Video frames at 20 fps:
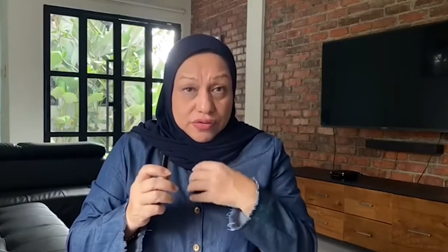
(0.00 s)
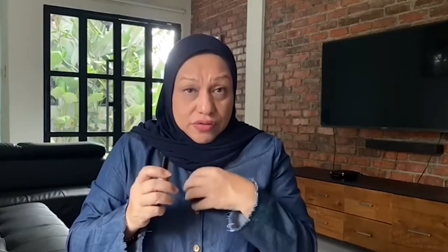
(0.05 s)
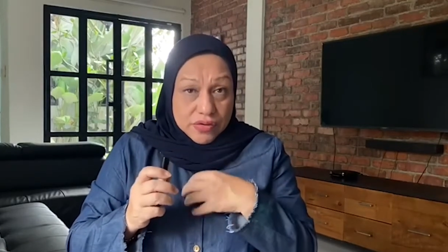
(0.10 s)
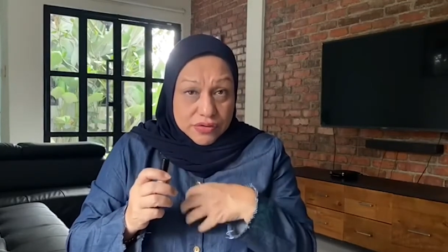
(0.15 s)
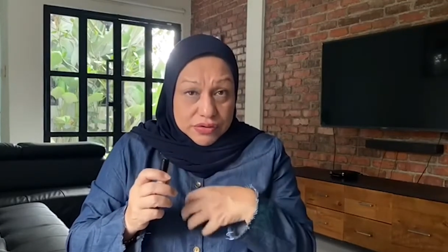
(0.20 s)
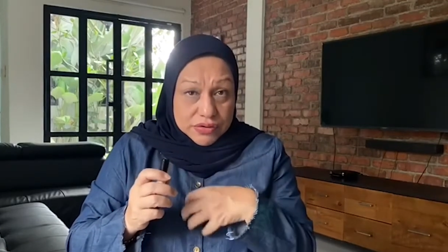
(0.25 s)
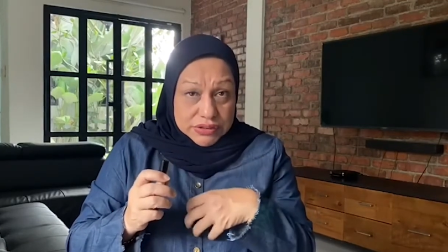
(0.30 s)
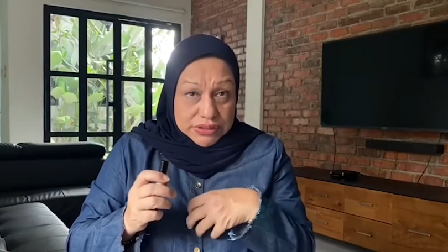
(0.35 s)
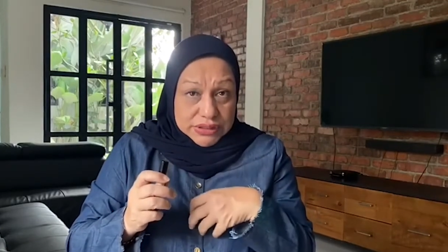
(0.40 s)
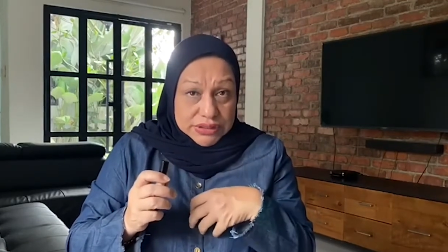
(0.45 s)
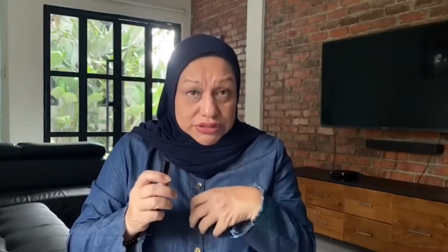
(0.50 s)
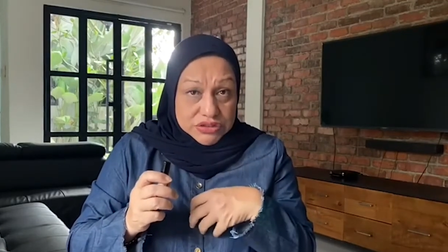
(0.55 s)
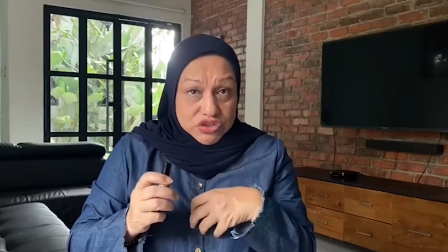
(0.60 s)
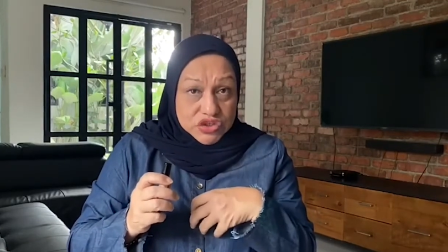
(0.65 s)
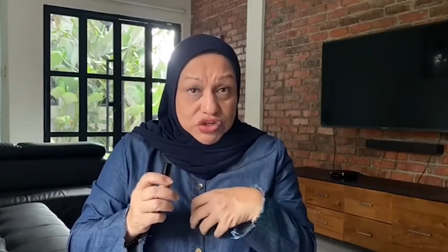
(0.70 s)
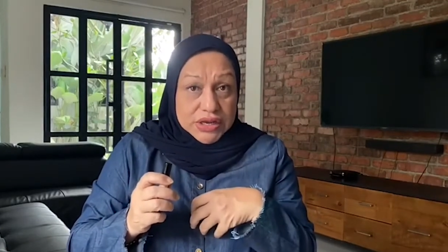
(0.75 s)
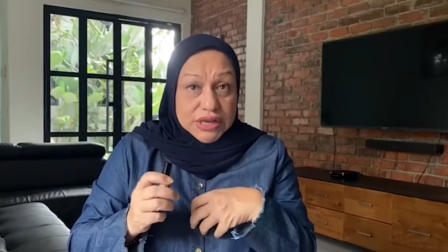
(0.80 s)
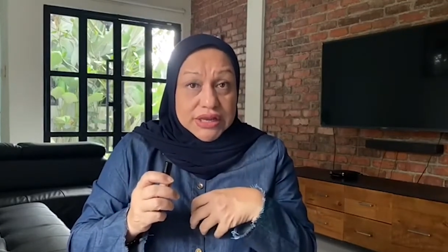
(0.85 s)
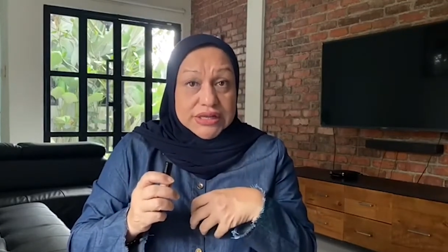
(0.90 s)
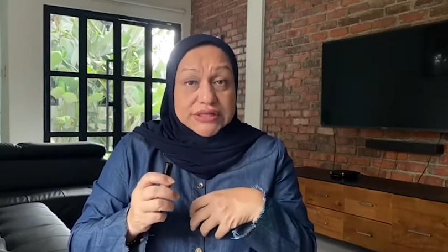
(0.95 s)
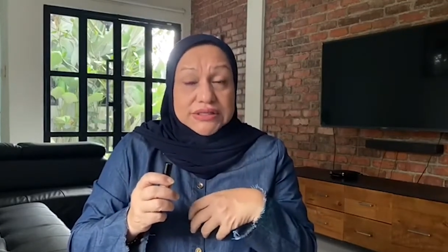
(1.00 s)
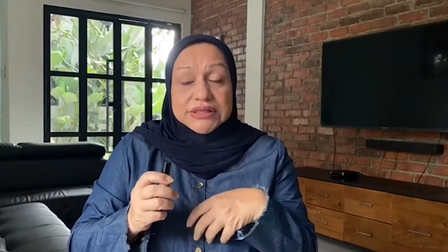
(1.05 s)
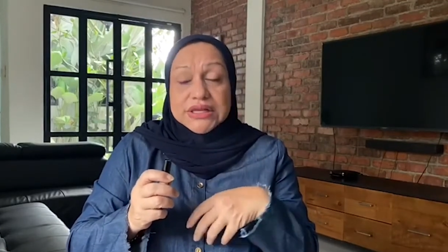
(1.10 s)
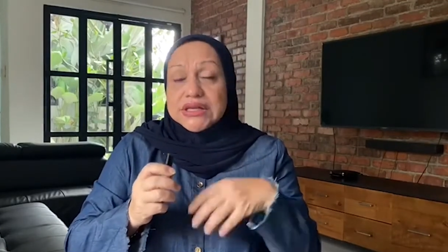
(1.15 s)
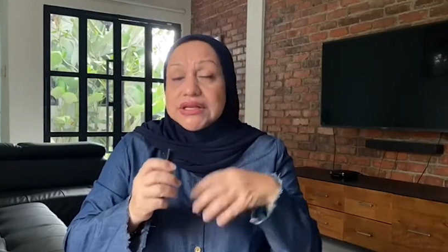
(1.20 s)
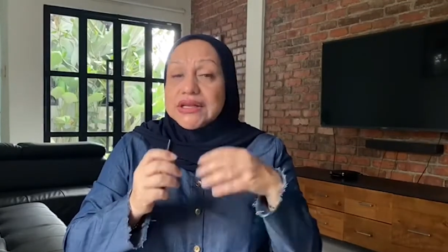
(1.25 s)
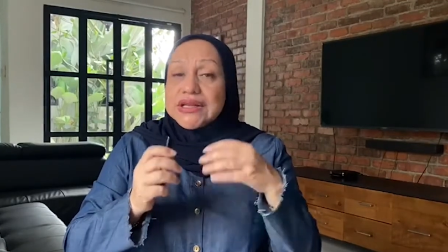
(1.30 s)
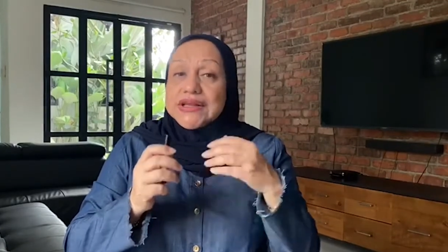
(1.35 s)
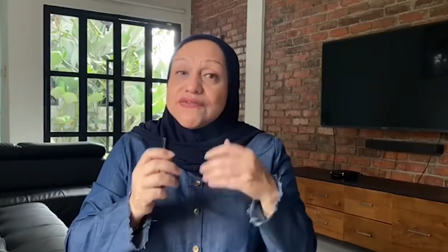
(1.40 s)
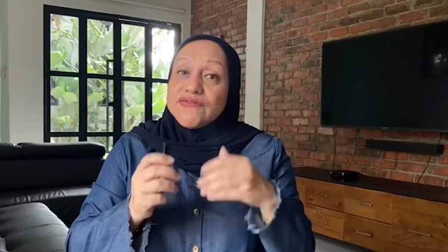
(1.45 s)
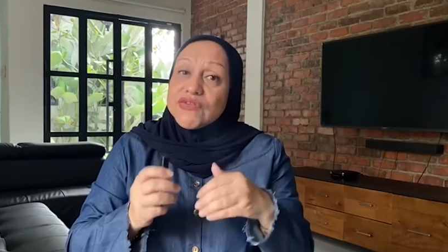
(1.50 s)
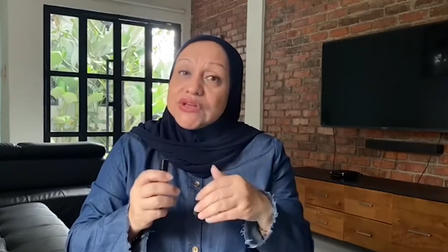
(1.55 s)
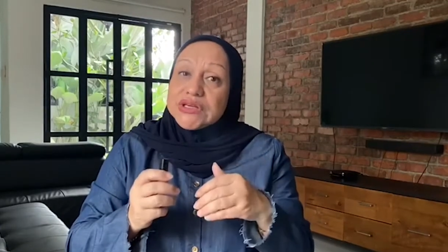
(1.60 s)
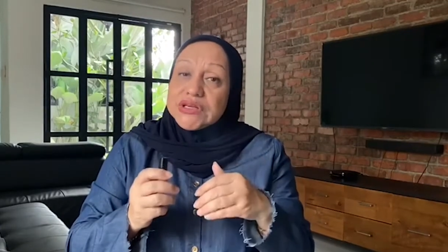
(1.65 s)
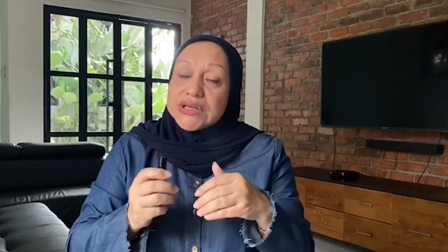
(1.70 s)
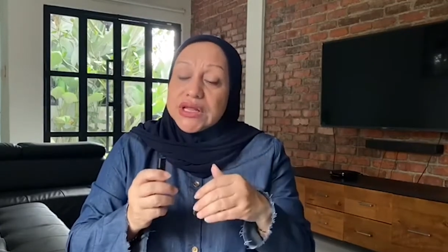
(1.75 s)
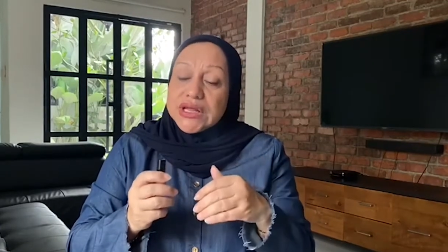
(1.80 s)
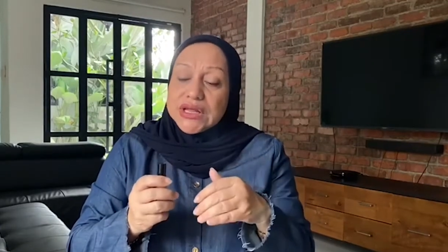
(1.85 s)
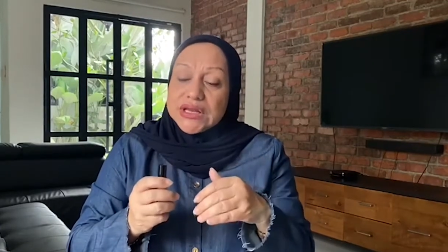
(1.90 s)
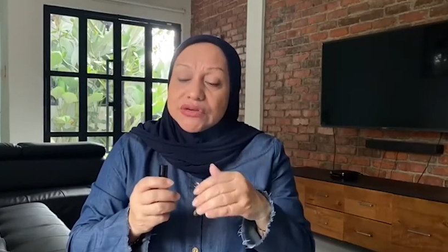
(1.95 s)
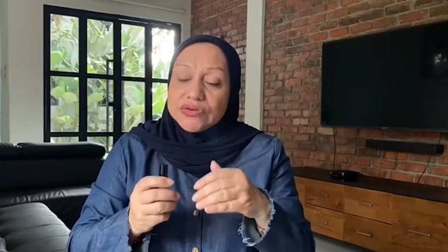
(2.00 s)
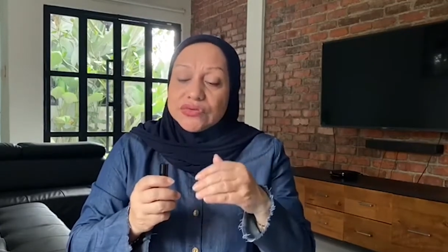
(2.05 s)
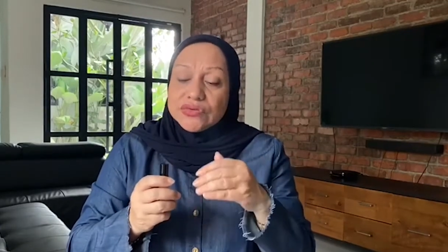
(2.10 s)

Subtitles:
on their chest, and even then,